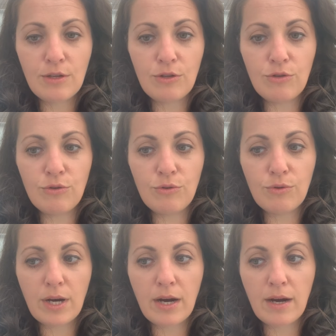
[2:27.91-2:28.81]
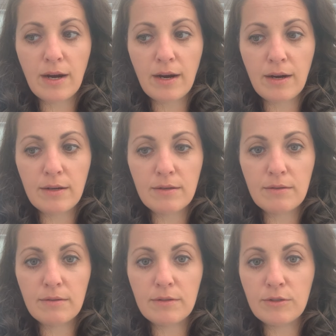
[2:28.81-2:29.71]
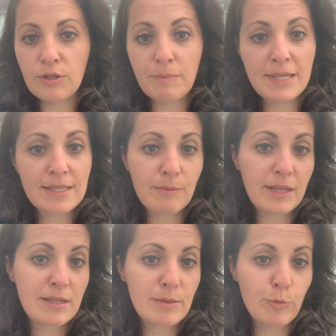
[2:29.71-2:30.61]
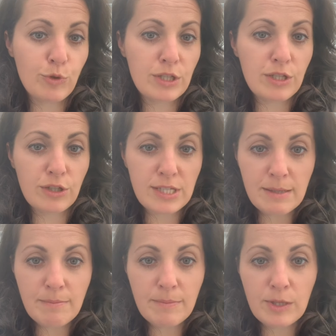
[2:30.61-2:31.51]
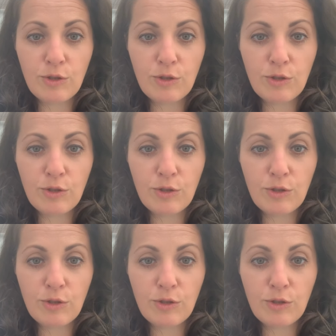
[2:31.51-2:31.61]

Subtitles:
You are doing amazingly well at supporting your team.